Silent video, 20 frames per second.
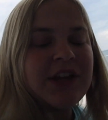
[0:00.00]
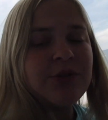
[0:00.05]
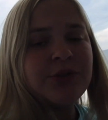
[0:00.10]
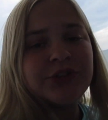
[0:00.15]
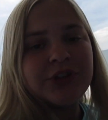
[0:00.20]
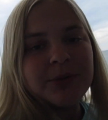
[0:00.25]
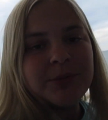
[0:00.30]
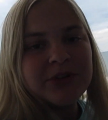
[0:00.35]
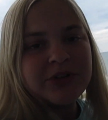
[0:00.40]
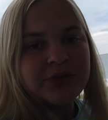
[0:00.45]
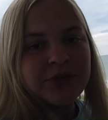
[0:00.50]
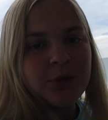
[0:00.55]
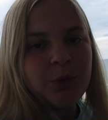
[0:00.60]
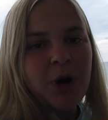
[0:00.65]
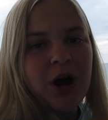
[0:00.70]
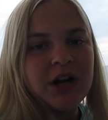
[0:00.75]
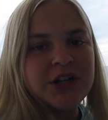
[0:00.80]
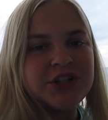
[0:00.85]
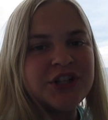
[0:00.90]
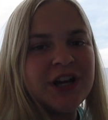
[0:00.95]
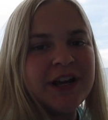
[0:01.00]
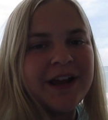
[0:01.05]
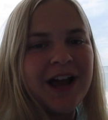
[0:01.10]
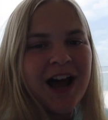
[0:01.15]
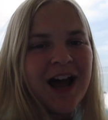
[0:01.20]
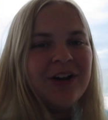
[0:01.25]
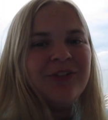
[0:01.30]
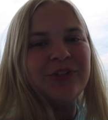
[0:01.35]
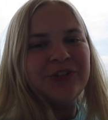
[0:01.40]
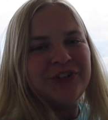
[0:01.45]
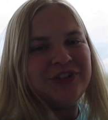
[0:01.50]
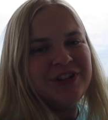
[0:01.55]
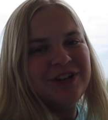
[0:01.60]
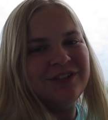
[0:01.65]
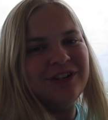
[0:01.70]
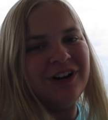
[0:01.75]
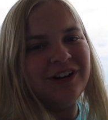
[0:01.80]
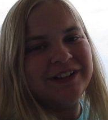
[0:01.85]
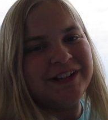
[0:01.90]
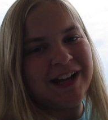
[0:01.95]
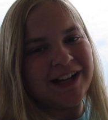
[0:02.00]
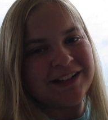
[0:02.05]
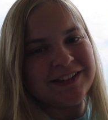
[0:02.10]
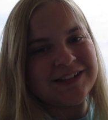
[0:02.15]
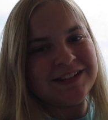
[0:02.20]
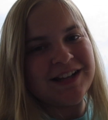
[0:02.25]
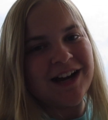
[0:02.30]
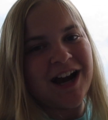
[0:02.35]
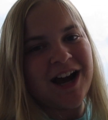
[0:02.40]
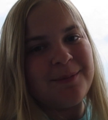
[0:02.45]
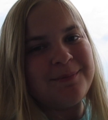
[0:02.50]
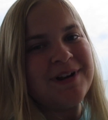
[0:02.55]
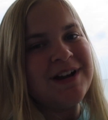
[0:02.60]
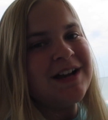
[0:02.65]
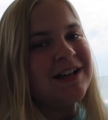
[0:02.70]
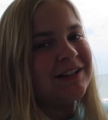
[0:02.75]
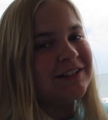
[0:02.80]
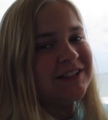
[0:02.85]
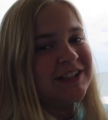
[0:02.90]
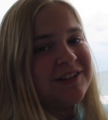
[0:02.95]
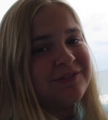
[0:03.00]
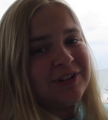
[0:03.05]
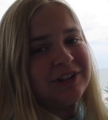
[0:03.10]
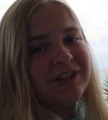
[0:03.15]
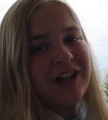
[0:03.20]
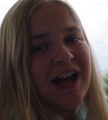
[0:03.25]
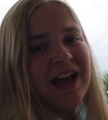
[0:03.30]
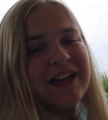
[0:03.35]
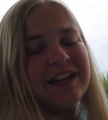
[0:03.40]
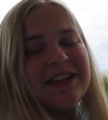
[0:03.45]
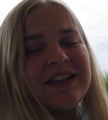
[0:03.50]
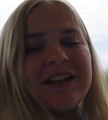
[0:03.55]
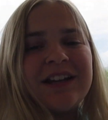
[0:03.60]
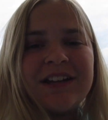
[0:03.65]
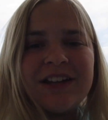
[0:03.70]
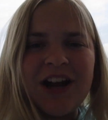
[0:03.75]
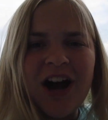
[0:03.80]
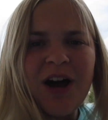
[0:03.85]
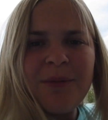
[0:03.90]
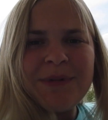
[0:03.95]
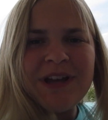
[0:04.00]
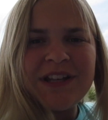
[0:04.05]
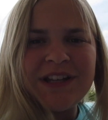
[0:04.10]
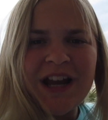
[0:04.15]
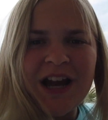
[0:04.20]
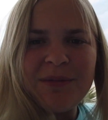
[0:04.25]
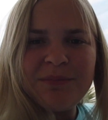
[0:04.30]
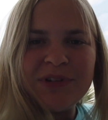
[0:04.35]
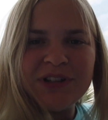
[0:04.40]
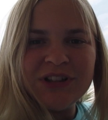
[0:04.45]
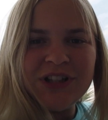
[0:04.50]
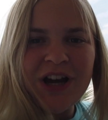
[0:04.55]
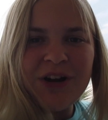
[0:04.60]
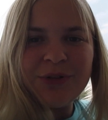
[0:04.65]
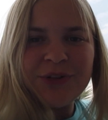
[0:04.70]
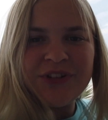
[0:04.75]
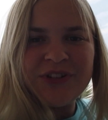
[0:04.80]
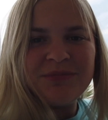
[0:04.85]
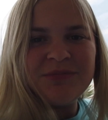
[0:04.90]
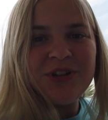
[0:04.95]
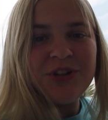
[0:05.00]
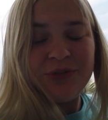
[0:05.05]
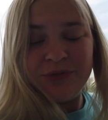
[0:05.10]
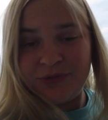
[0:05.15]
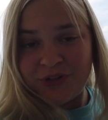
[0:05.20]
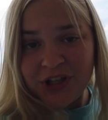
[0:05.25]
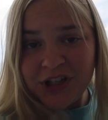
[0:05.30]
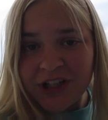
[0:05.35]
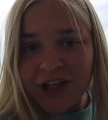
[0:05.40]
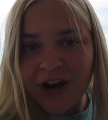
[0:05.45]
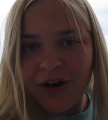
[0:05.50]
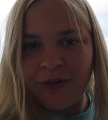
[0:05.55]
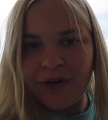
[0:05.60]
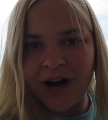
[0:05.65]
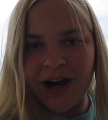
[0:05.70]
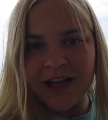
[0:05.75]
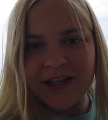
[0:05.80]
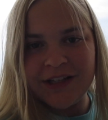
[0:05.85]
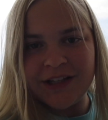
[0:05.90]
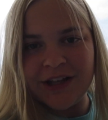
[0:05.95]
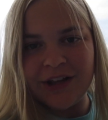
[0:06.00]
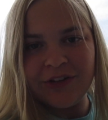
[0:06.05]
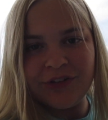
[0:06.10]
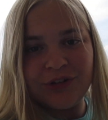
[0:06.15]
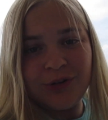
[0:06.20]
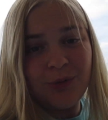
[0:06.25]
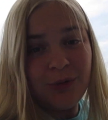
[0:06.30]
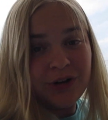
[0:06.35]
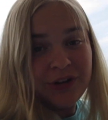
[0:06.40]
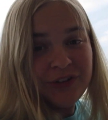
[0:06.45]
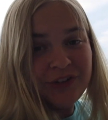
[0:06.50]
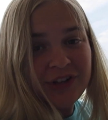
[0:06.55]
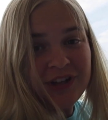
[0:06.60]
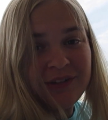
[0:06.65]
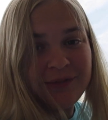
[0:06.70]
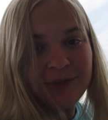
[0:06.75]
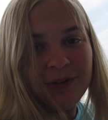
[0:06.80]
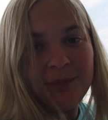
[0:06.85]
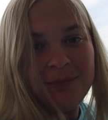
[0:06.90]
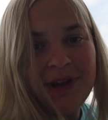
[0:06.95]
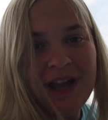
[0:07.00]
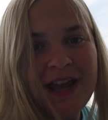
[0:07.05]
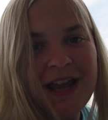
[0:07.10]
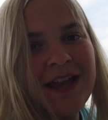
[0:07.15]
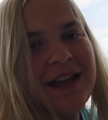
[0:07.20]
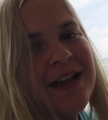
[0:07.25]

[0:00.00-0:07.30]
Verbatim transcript: you so much for watching. I will see you all next time. Leave a like, comment down below some new video ideas you want to see from me,